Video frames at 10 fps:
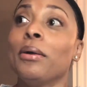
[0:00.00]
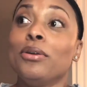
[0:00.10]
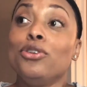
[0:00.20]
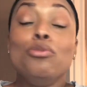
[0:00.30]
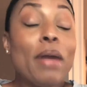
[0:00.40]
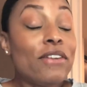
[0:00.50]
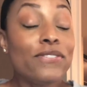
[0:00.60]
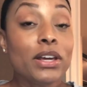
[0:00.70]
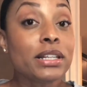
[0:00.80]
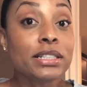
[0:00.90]
You may
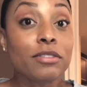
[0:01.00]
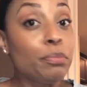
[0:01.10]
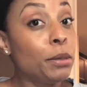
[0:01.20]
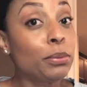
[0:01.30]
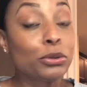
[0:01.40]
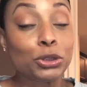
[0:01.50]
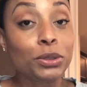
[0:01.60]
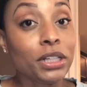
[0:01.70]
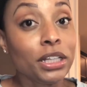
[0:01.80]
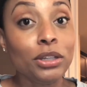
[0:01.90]
feel as if people are
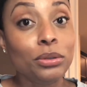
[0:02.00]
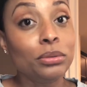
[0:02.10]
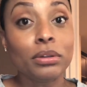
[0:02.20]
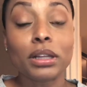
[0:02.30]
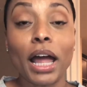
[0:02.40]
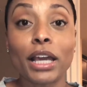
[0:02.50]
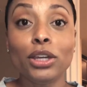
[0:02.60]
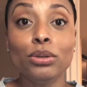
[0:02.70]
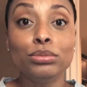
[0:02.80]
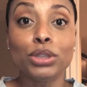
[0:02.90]
treating you like
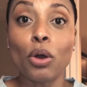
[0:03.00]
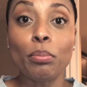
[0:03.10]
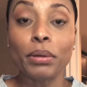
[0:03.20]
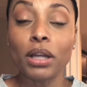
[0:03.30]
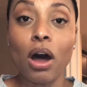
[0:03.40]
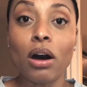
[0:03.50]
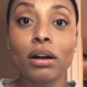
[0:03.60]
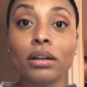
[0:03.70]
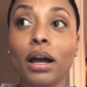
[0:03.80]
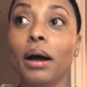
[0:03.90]
you don't
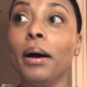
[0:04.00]
belong.